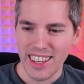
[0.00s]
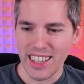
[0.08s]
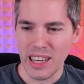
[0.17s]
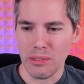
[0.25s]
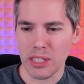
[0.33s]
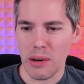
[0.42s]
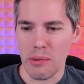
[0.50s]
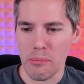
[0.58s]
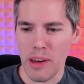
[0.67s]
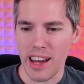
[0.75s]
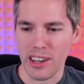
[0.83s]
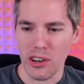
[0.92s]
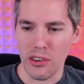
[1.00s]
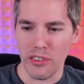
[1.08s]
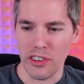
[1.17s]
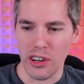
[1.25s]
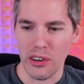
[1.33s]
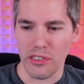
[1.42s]
keeps coming back
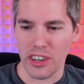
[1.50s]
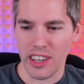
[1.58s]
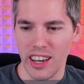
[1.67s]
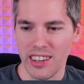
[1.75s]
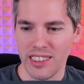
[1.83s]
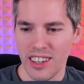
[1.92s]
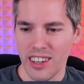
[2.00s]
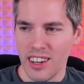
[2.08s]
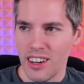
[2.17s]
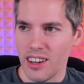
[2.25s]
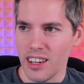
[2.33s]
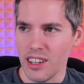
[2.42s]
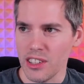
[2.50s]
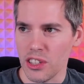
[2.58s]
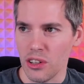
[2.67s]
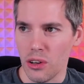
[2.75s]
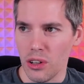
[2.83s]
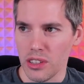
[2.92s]
over and over again. Oh, here's
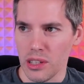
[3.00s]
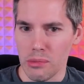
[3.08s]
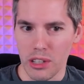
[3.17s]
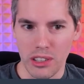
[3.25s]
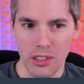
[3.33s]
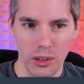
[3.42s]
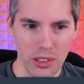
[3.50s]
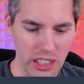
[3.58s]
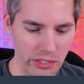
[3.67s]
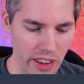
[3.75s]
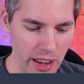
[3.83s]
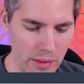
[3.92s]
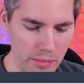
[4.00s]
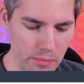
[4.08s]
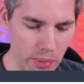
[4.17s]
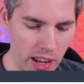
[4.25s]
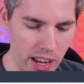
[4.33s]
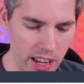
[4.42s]
an oldie but a goldie,
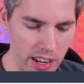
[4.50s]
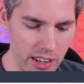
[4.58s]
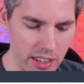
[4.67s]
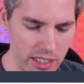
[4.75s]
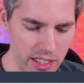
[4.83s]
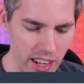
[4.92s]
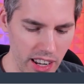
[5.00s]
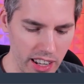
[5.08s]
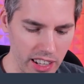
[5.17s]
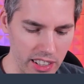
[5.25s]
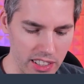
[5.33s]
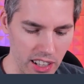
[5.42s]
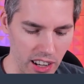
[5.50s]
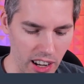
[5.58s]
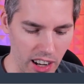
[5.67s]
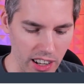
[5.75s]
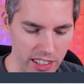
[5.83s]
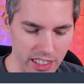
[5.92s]
Vampire
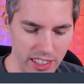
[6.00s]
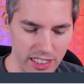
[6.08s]
Nighthawk.